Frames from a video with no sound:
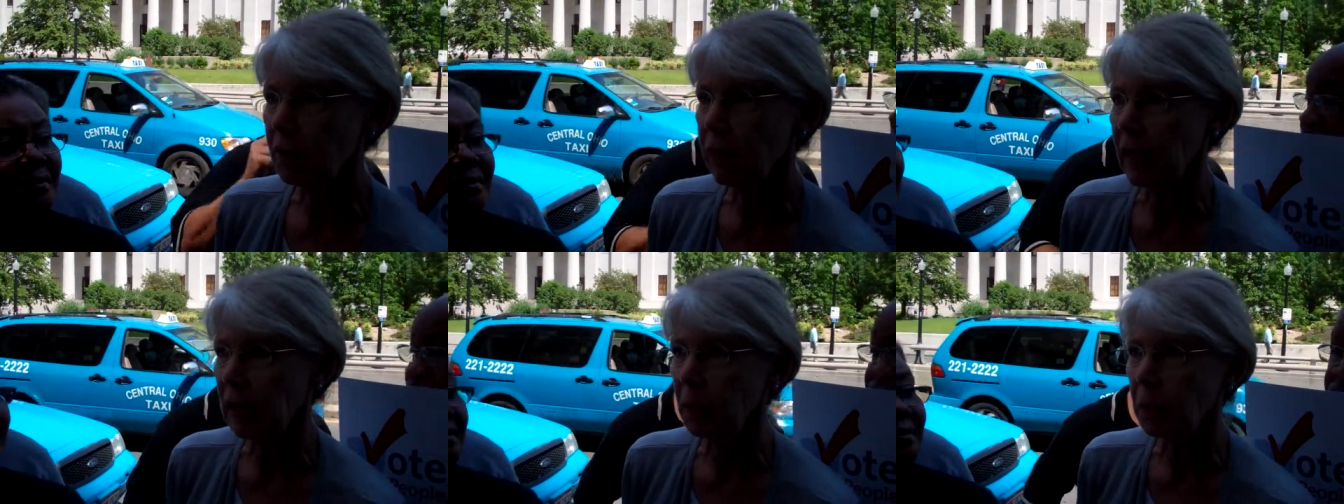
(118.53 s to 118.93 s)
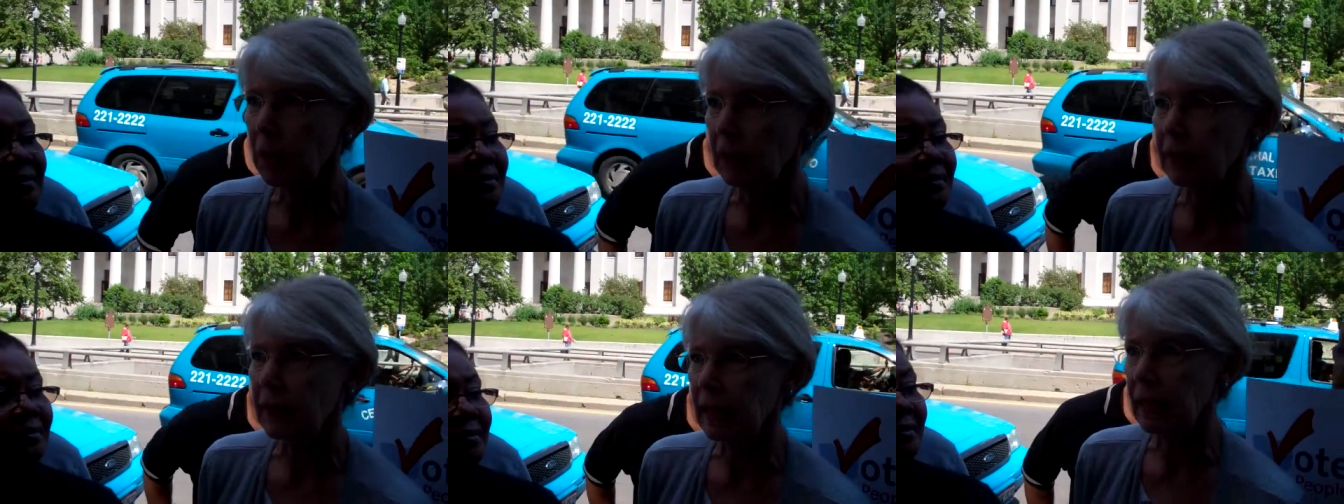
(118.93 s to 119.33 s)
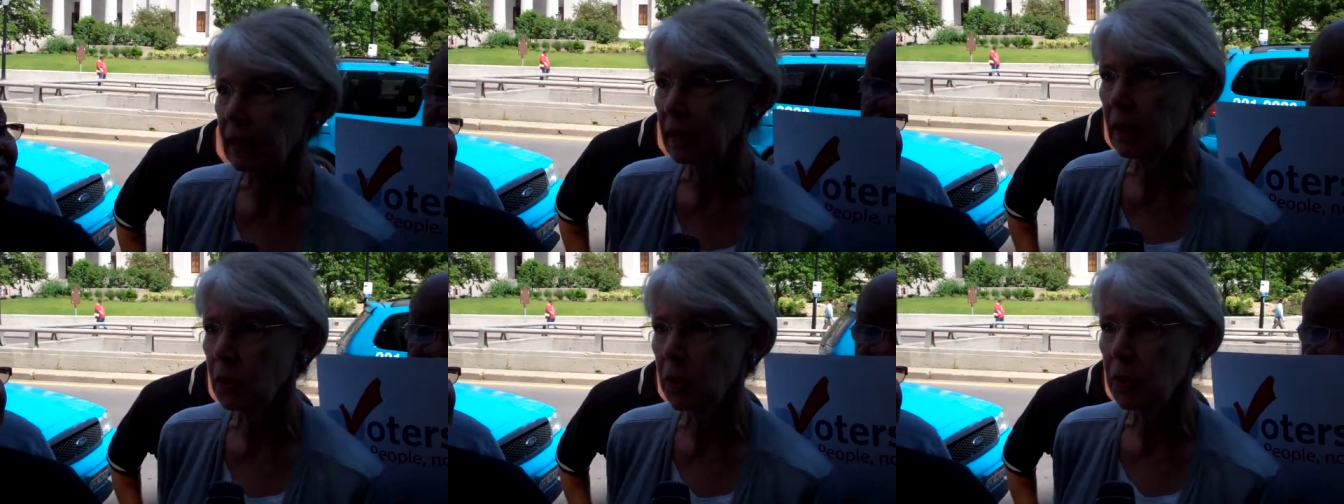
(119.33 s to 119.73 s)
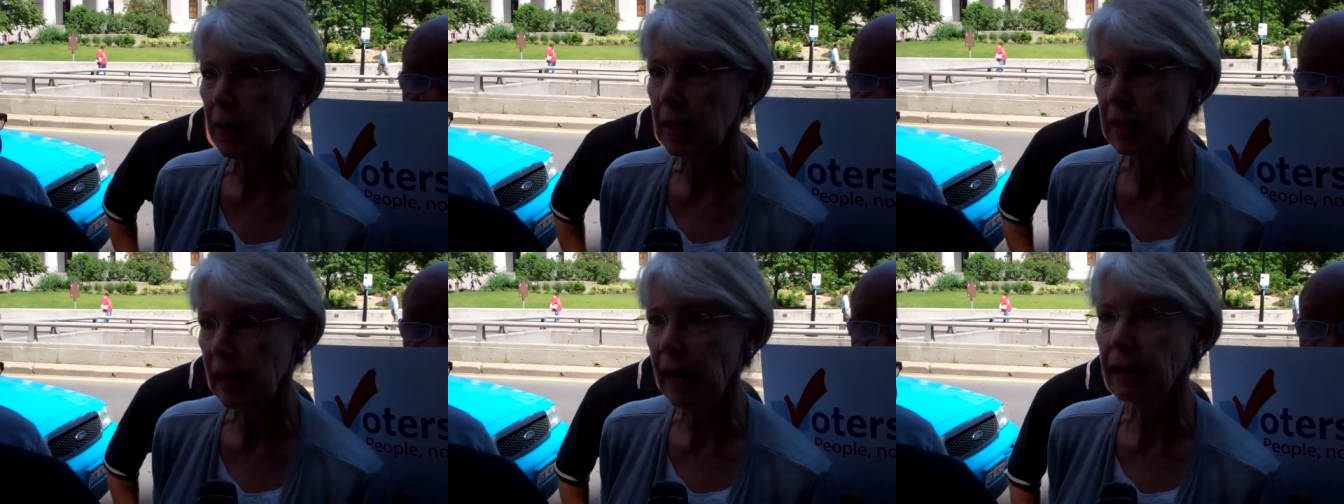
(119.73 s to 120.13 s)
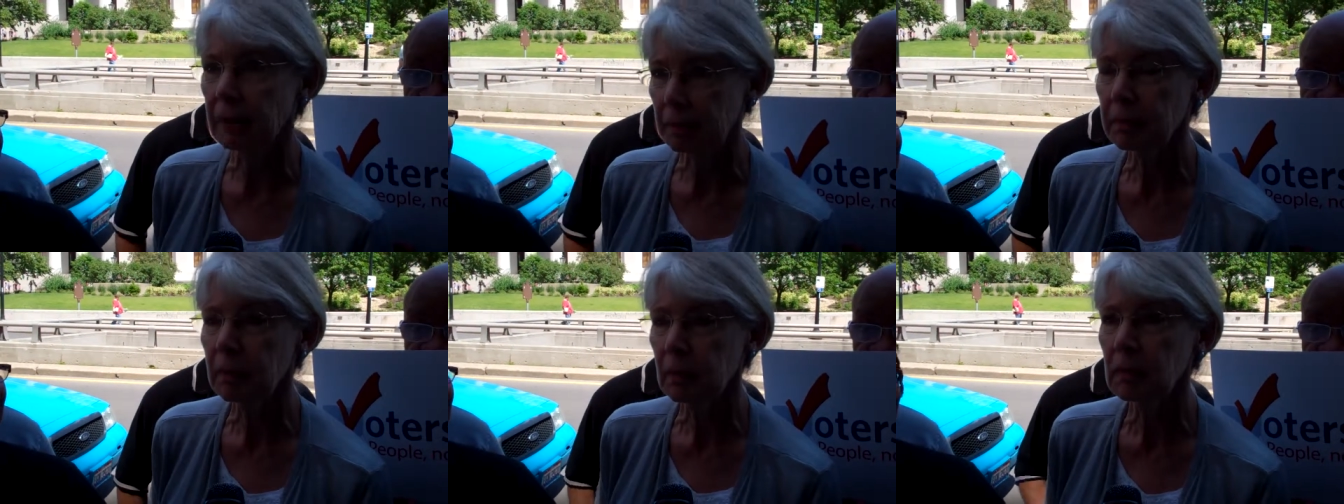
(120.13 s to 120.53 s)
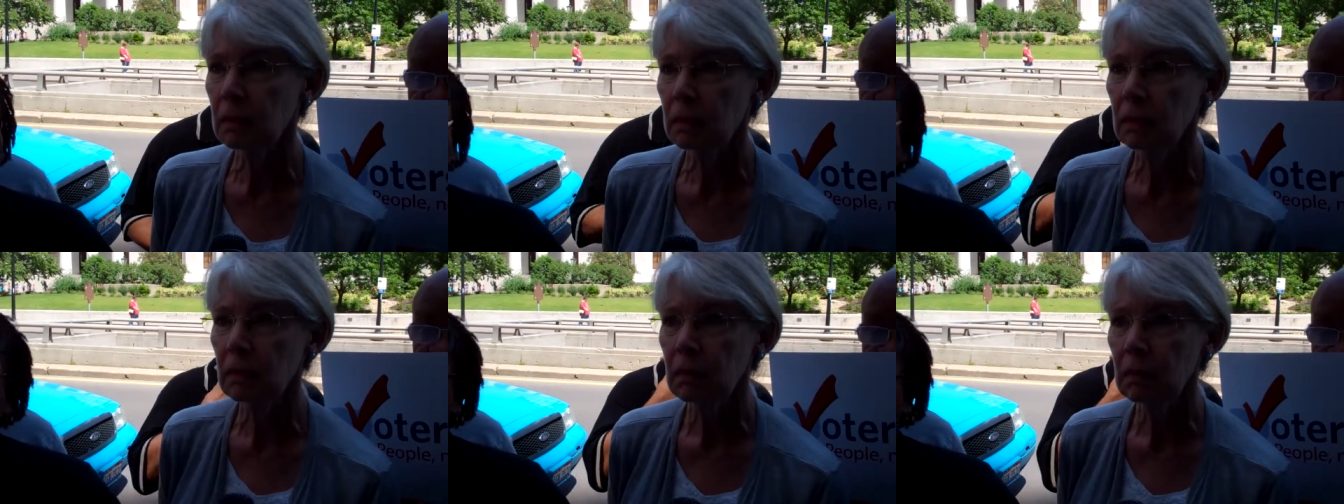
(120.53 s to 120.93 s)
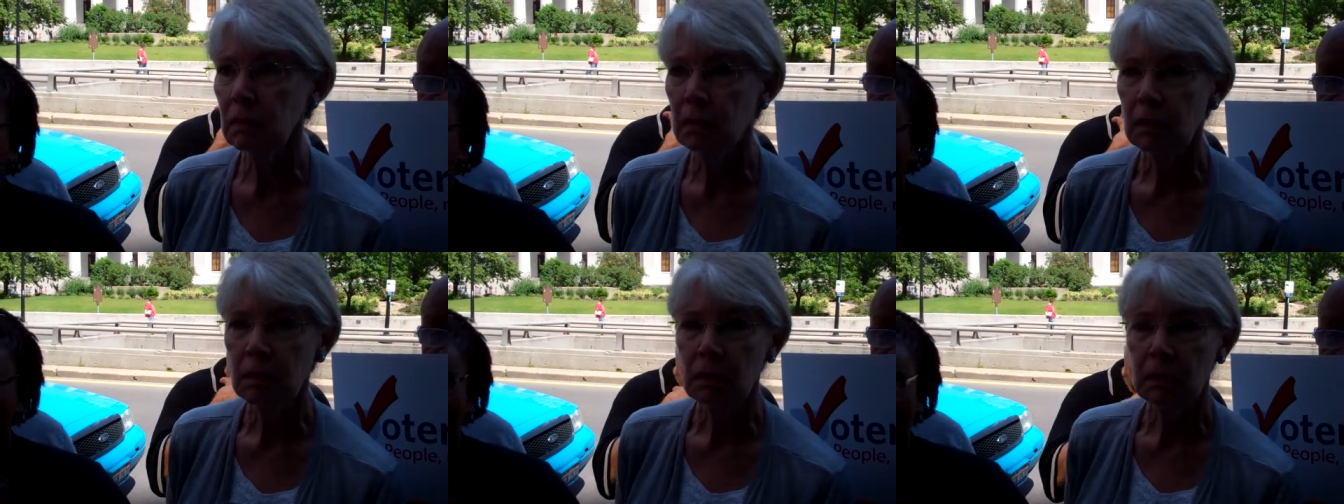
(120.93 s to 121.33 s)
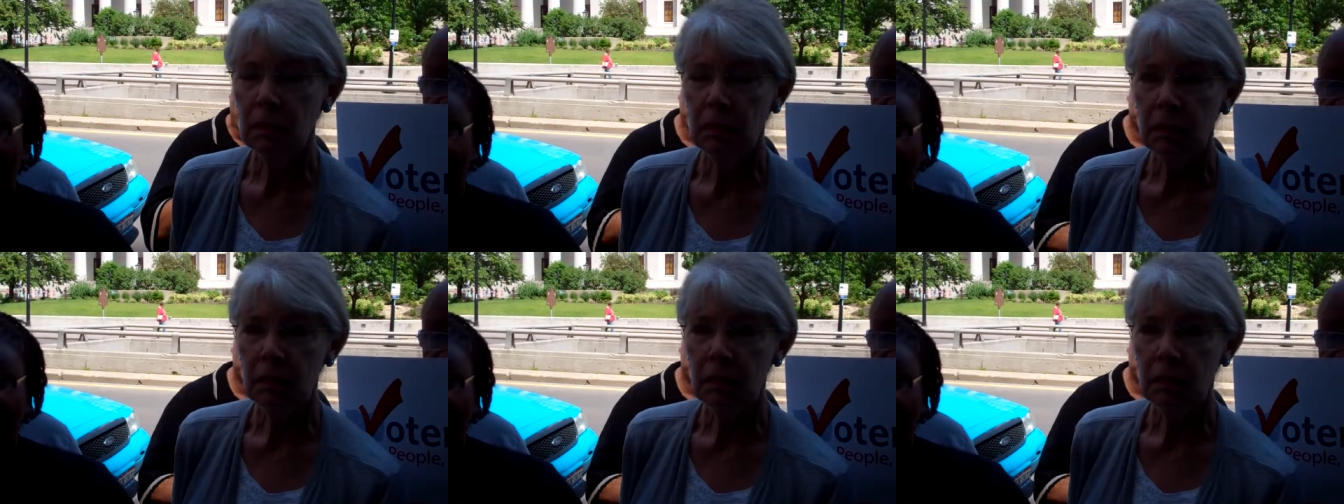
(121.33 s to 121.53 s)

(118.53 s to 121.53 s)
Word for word: available at the end to address that. Can someone in